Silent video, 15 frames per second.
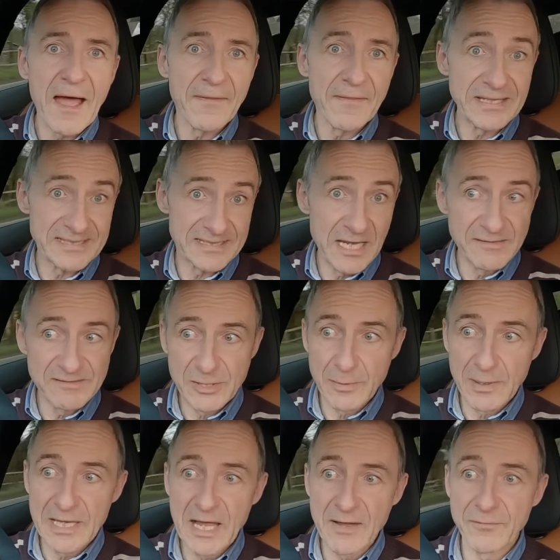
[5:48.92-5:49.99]
This gives you a
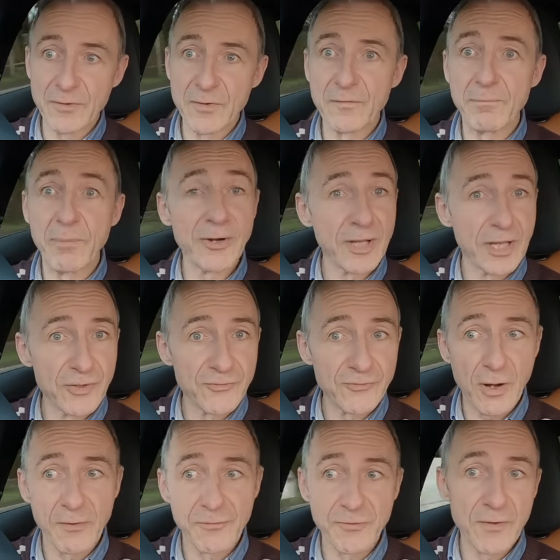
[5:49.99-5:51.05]
level of body
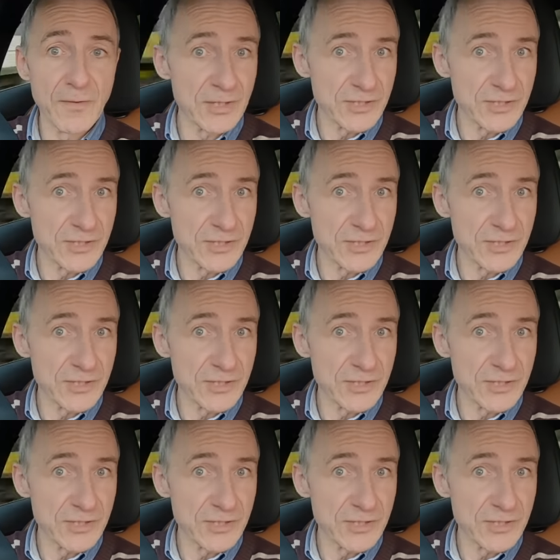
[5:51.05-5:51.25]
control through the